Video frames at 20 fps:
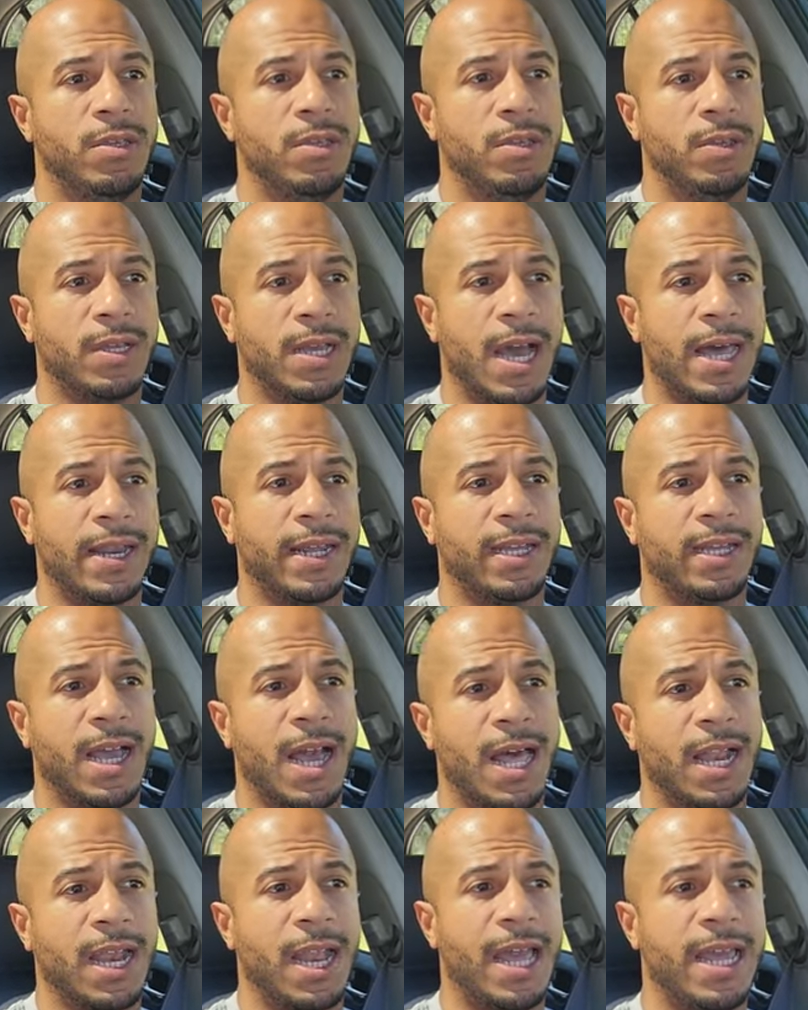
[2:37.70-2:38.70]
You got a
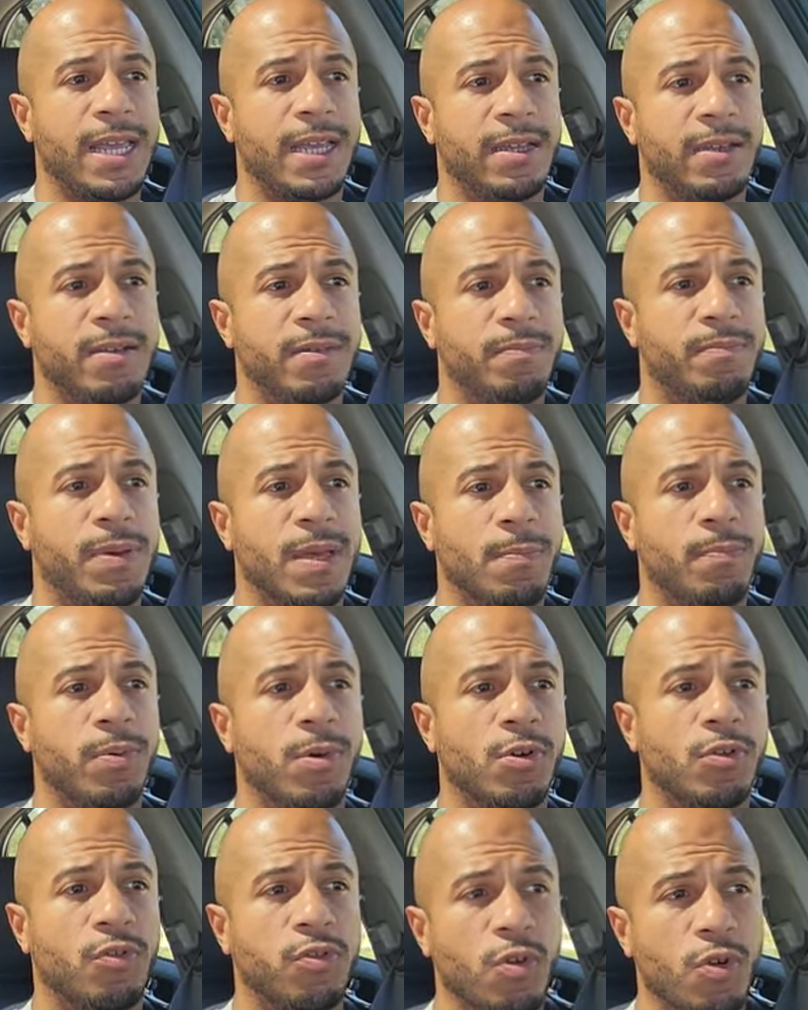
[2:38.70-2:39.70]
guy like
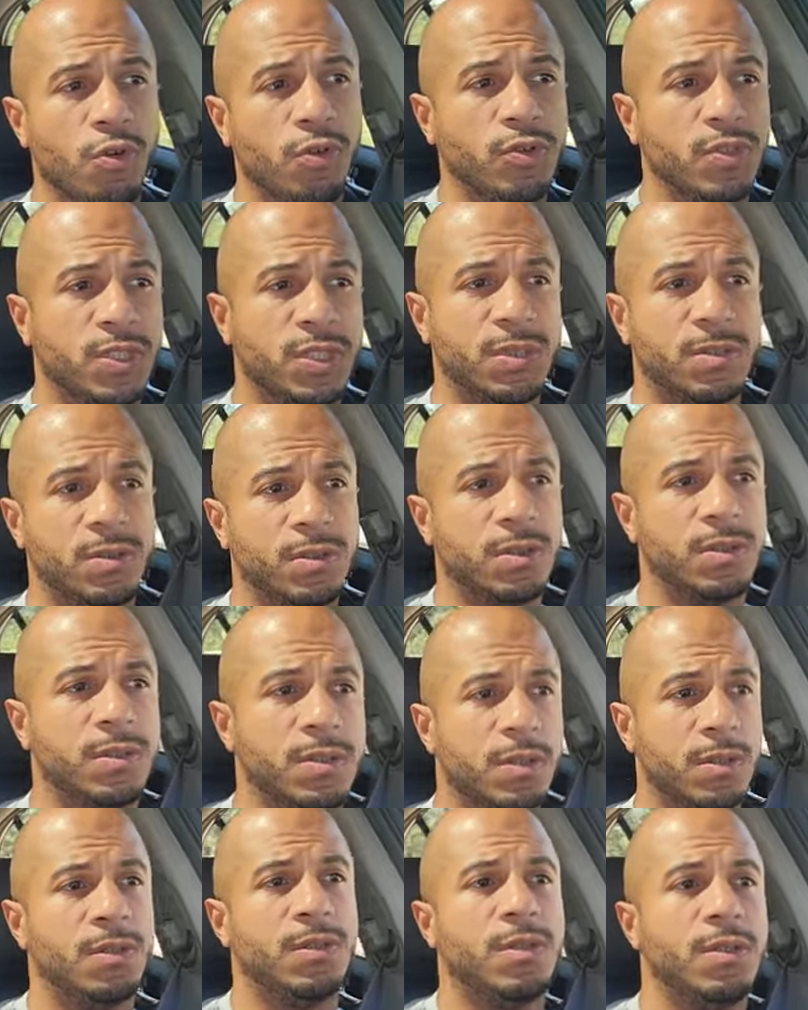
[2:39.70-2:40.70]
Pitbull Cruz,
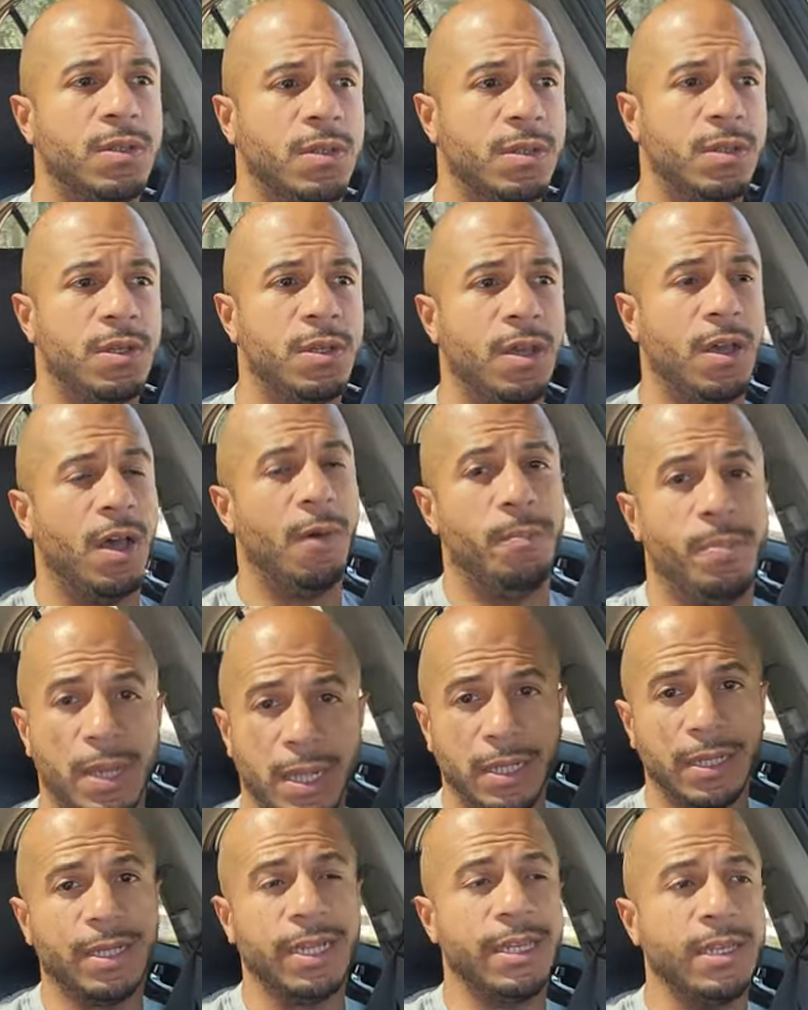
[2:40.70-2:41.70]

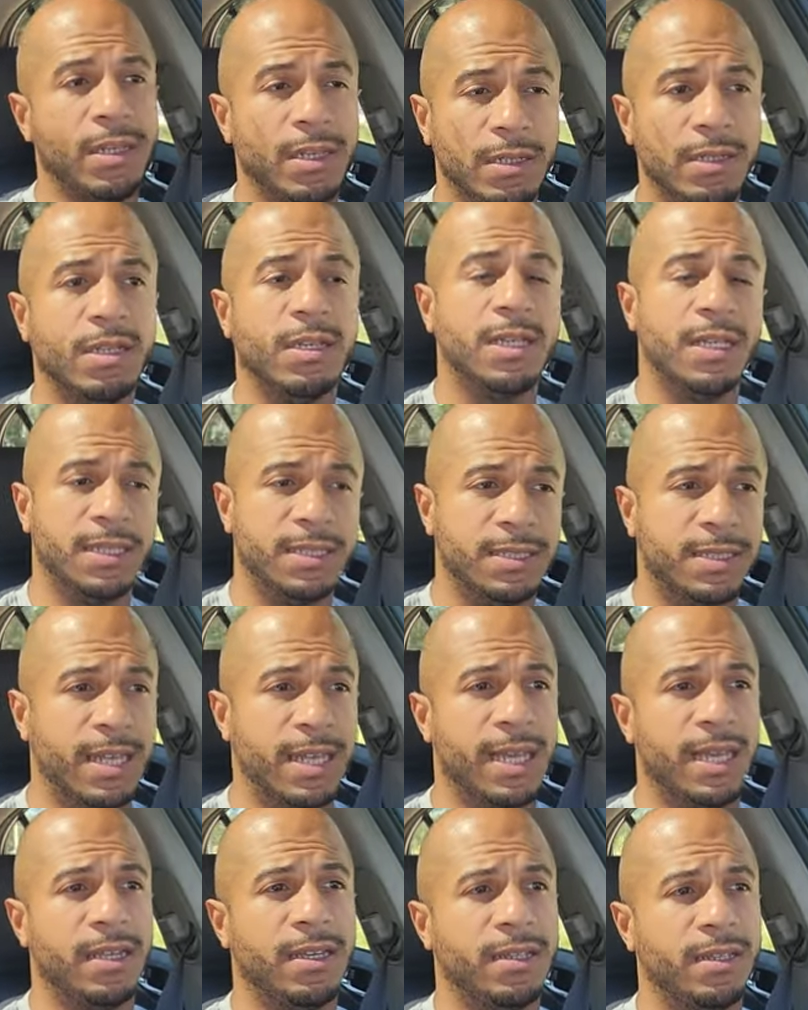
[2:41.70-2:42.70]
ability is
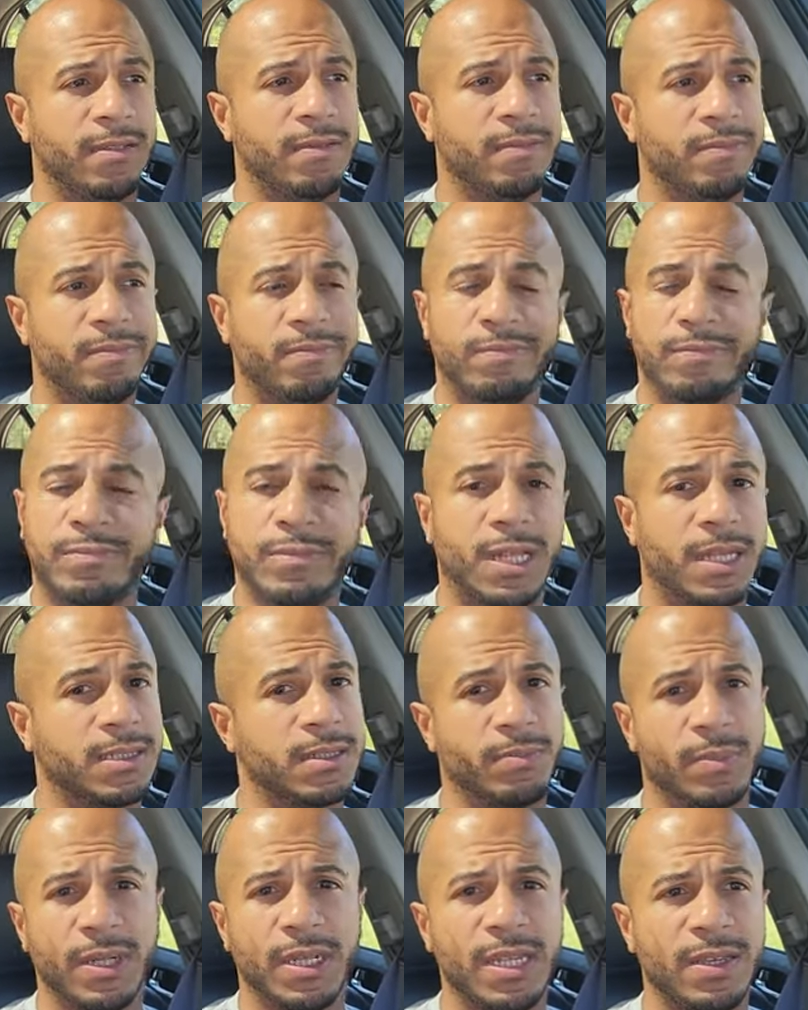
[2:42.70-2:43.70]
there,
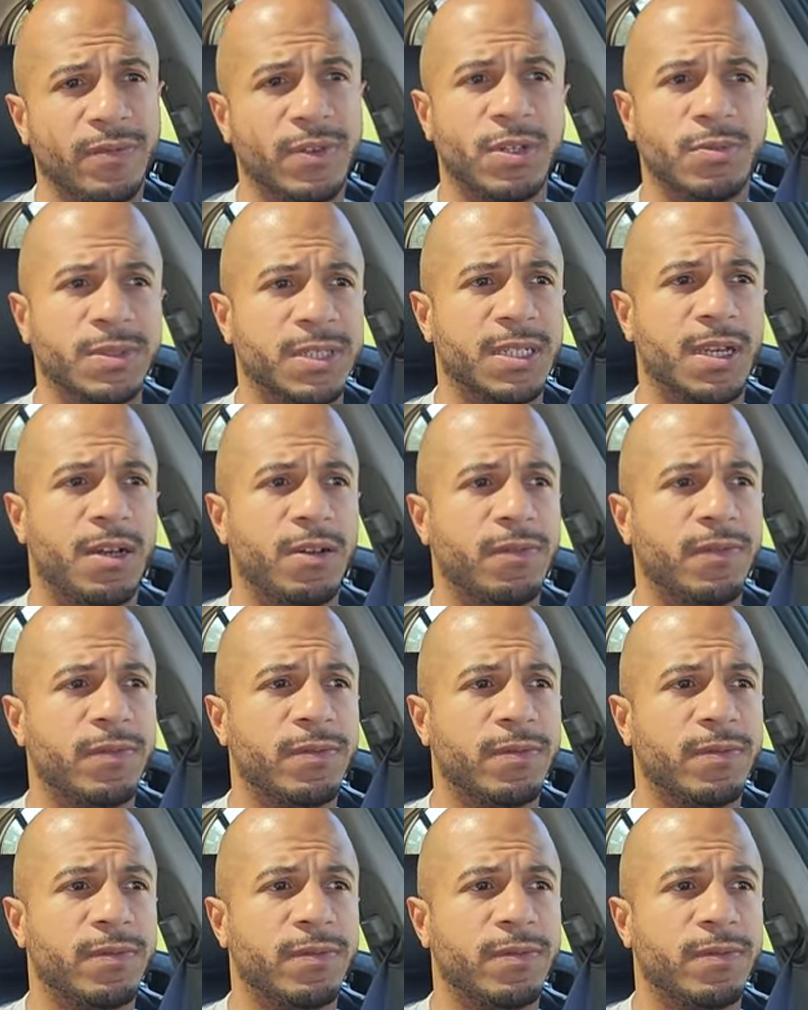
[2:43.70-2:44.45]
doesn't believe in himself.